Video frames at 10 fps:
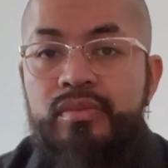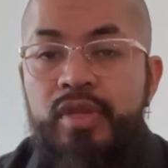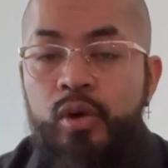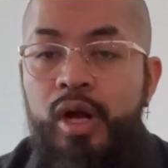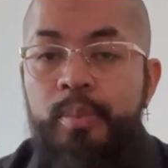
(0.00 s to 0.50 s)

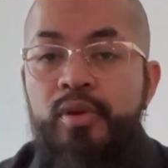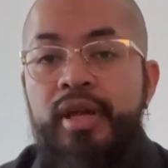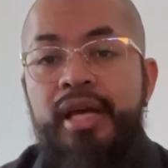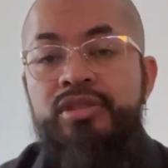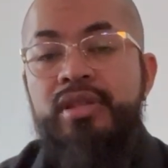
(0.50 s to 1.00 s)
It'll help you
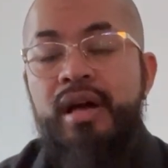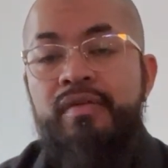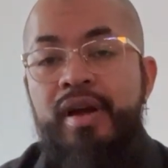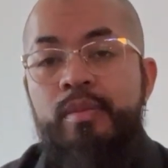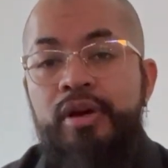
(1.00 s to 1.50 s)
get to
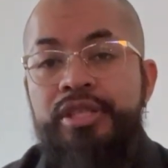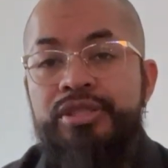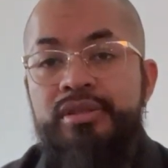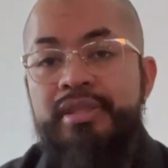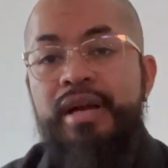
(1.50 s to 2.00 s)
that
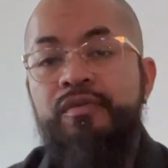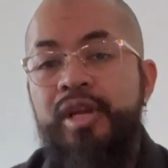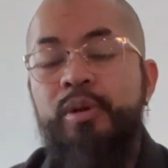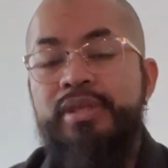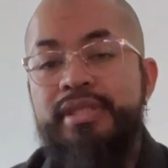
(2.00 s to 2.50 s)
vibration, that
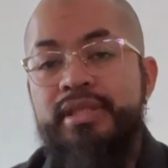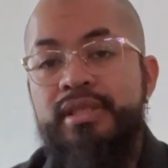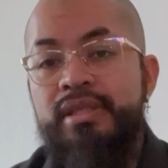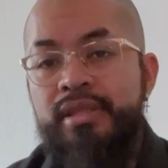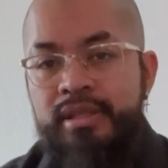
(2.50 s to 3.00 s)

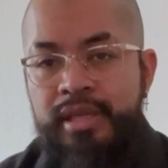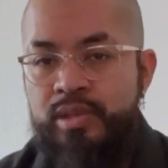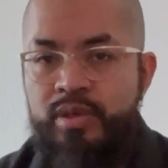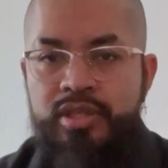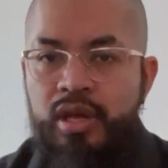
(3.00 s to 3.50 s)
frequency.
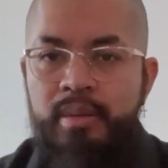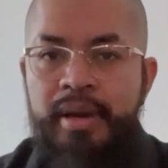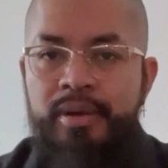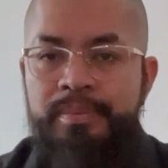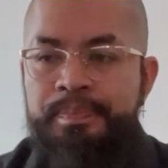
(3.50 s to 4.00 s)
That's what it's all
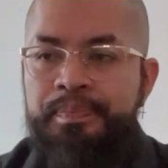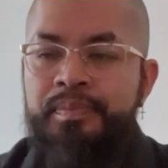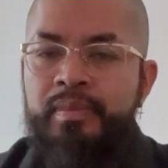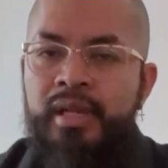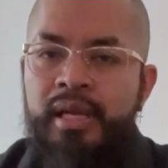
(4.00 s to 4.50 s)
about.
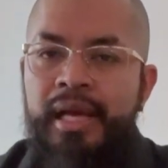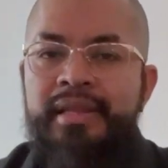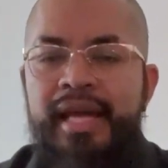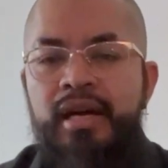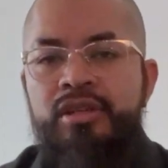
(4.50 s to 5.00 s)

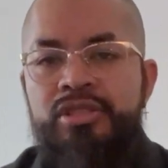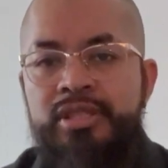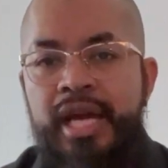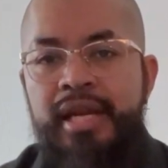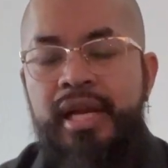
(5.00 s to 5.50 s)
And then
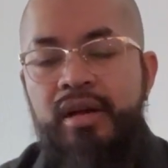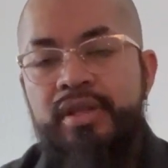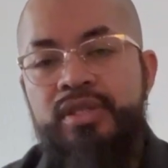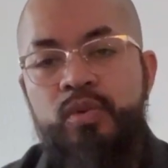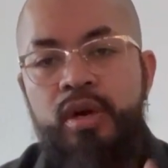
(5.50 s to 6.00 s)
understanding how
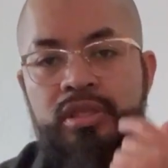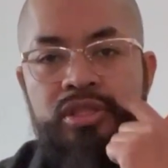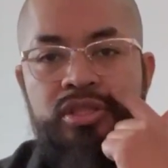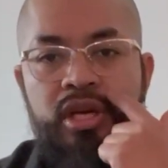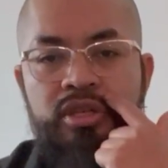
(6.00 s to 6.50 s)
this works,
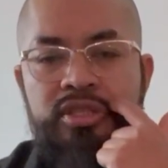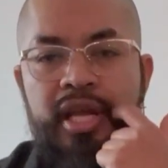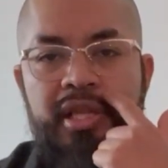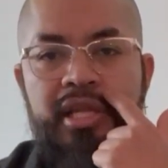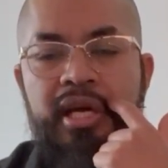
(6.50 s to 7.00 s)

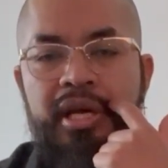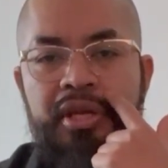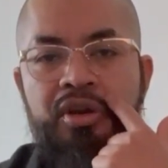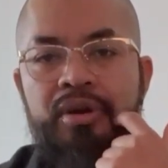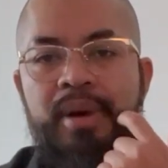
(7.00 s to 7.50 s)
understanding
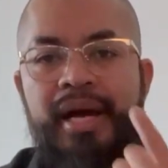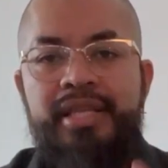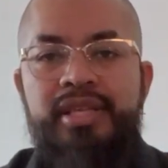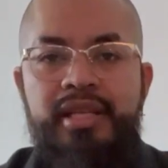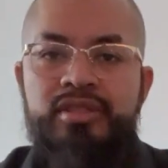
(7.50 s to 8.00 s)
that your mind
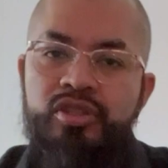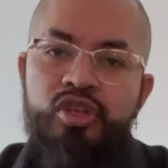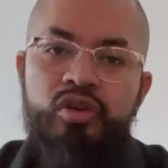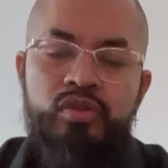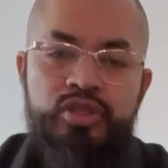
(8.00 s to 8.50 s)
is connected to the
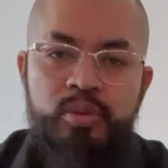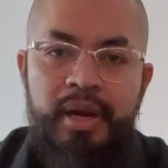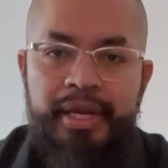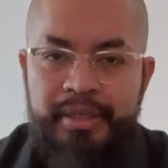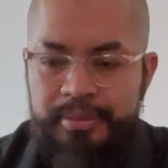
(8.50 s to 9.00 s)
universal
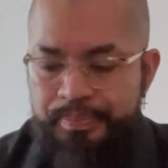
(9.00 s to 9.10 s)
mind.